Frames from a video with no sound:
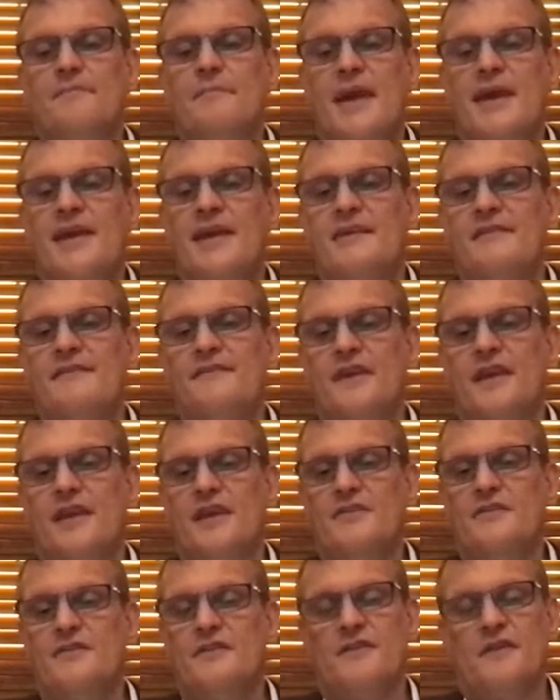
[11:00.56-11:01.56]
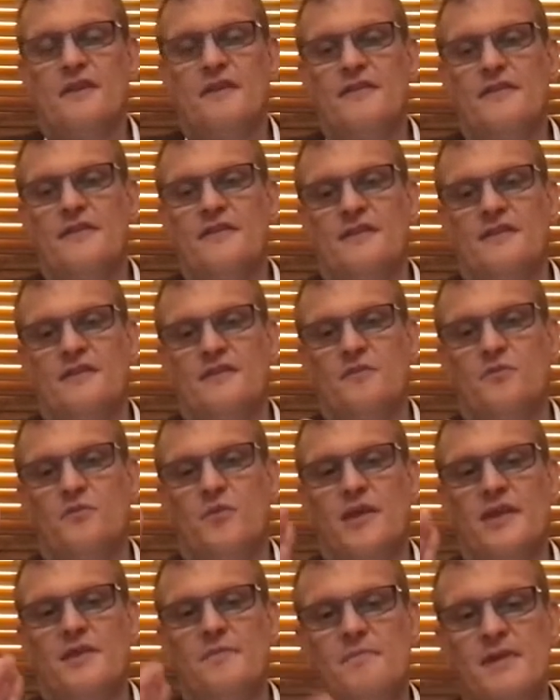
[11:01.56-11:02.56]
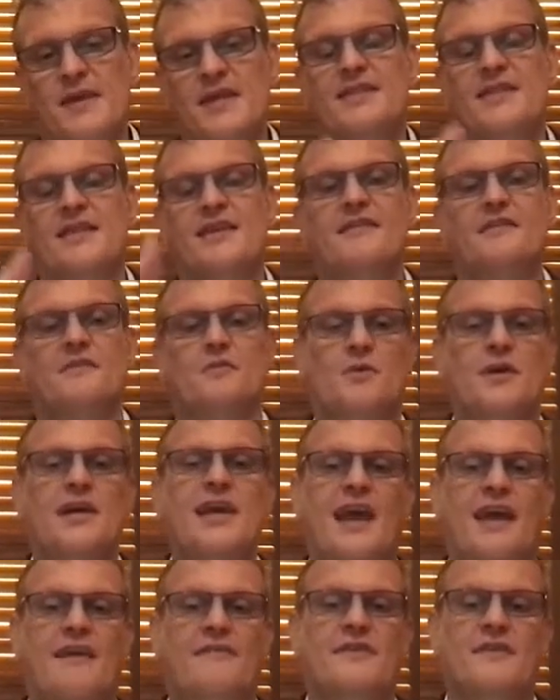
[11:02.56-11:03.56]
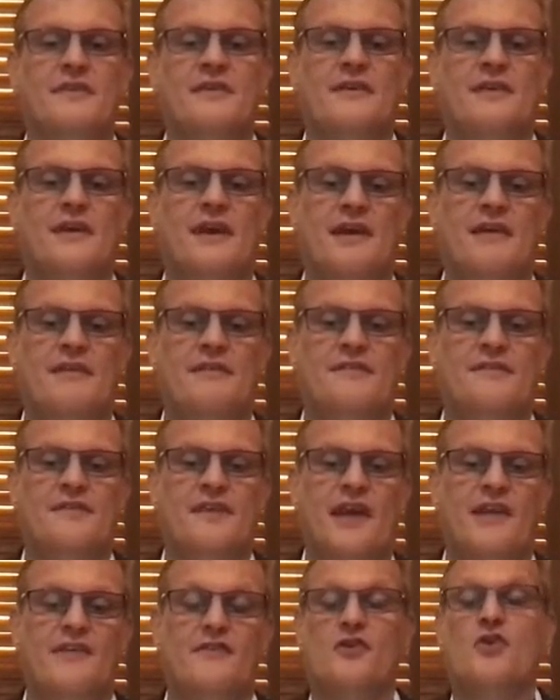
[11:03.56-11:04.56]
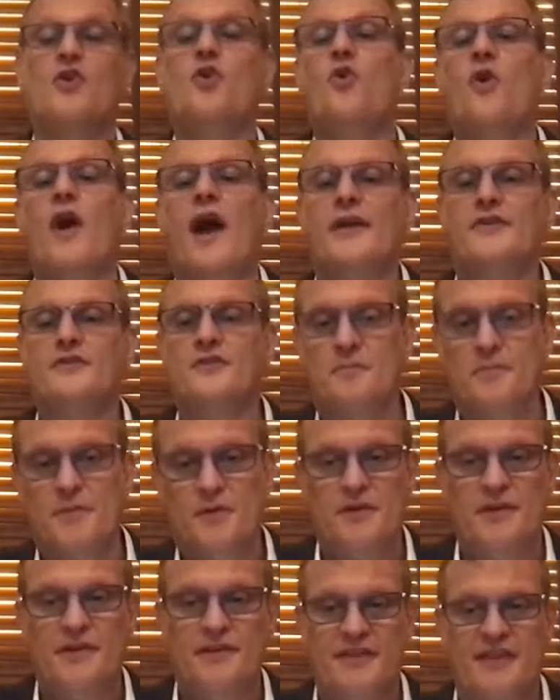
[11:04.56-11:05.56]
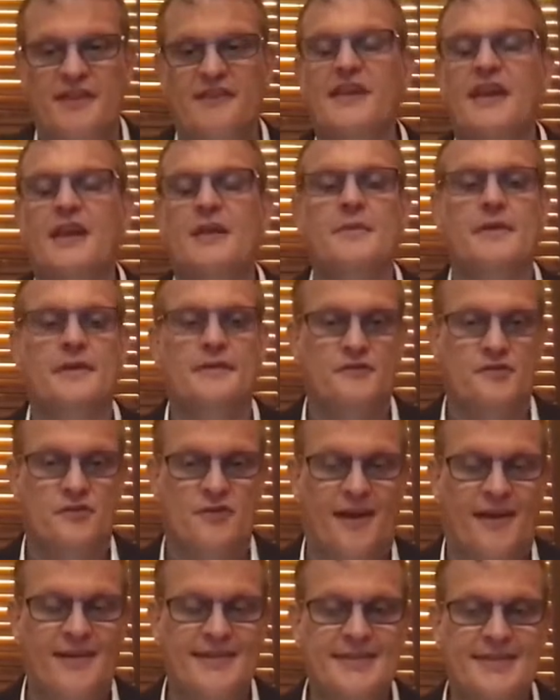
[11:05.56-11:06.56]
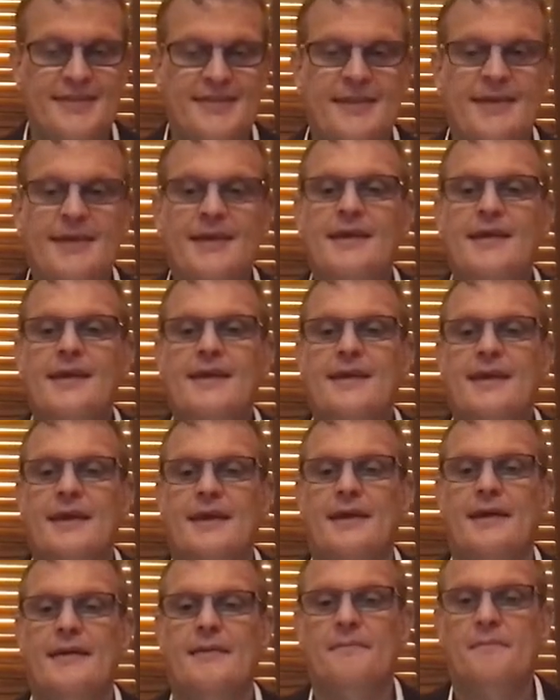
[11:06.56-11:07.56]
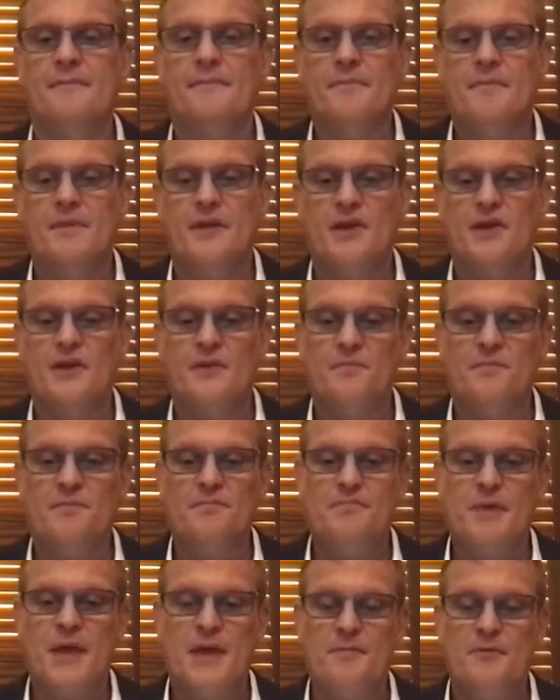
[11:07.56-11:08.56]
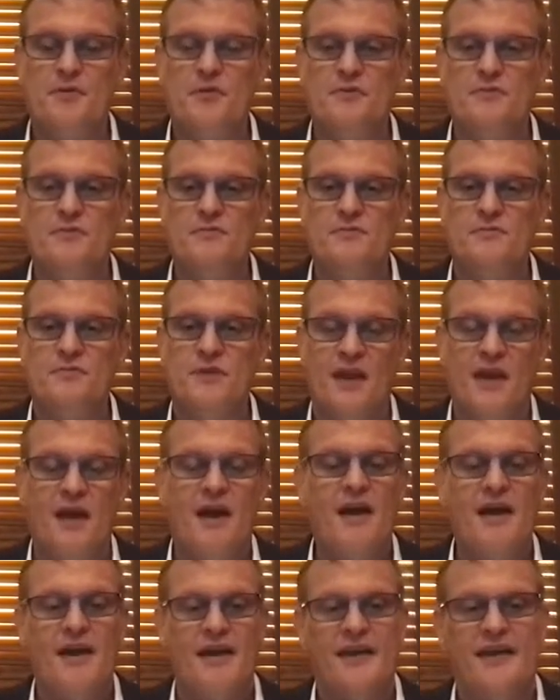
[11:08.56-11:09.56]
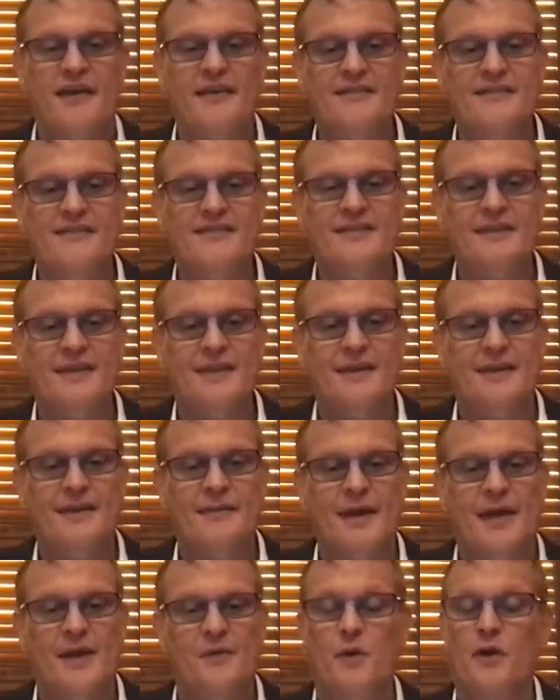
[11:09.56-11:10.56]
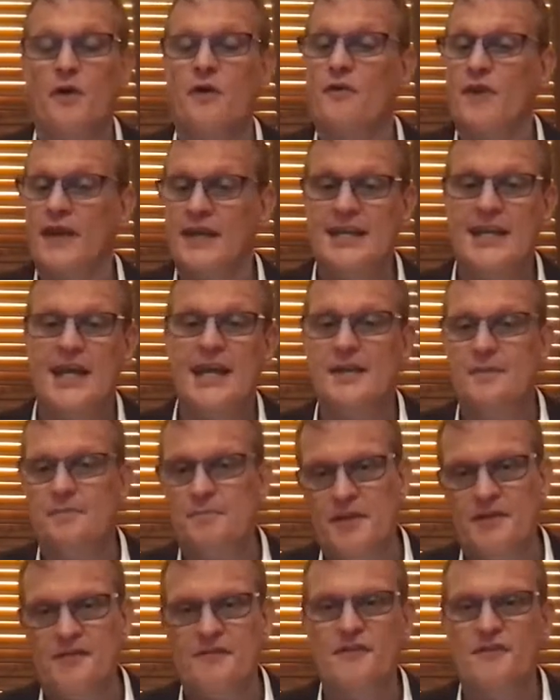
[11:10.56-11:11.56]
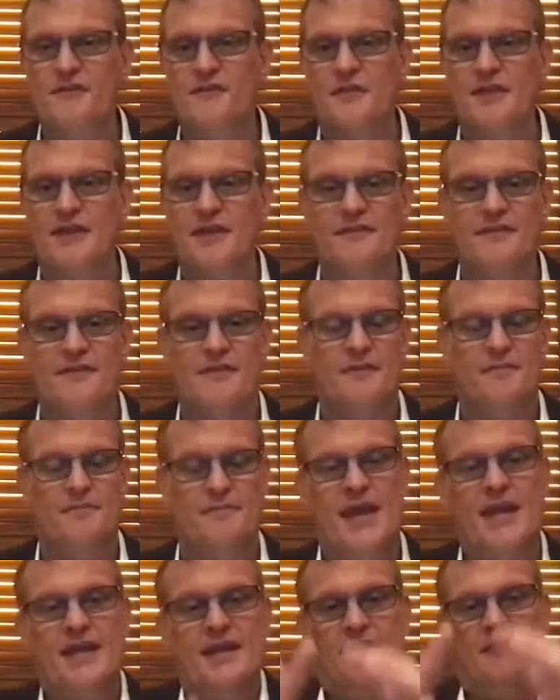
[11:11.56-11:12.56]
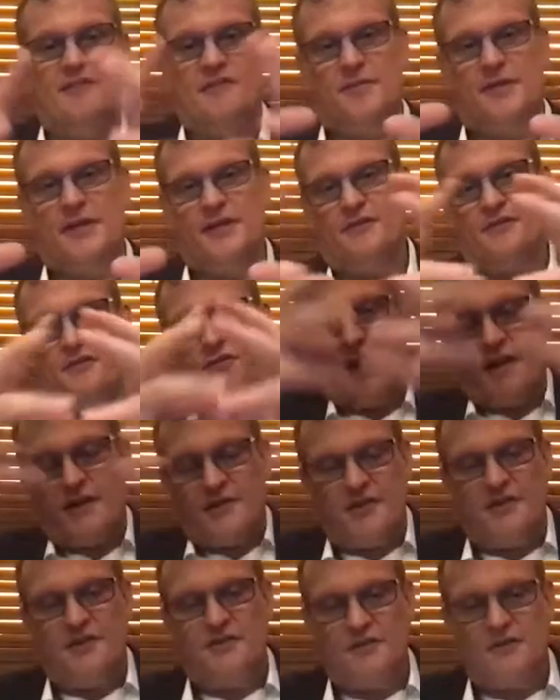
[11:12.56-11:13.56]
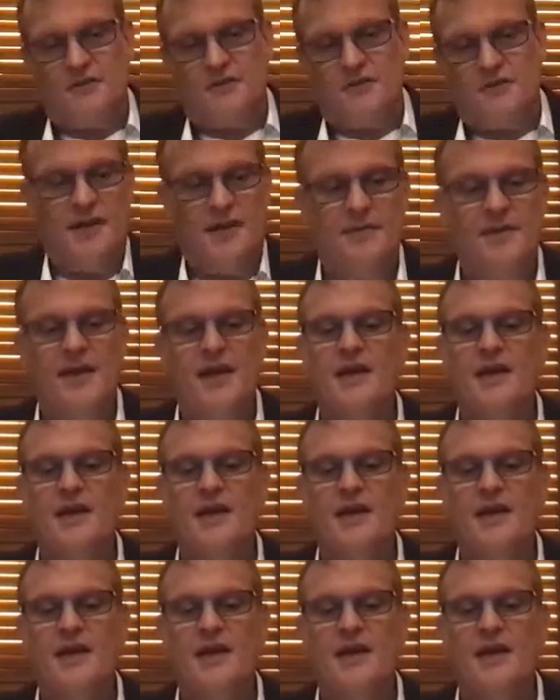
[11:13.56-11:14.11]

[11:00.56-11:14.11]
banking and financial services, one of the big things that we have, a, uh, have as a core attribute is this element of trust. Um, you know, people rely on us, um, and we're a regulated business that gives a mechanism and a structure to uh,